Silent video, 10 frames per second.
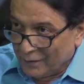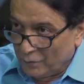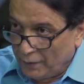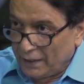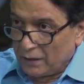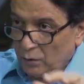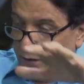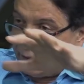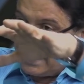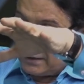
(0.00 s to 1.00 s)
We are
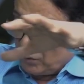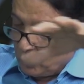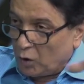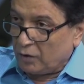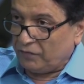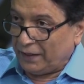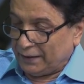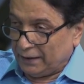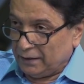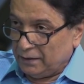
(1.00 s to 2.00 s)
looking at the war
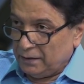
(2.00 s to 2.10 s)
fighting.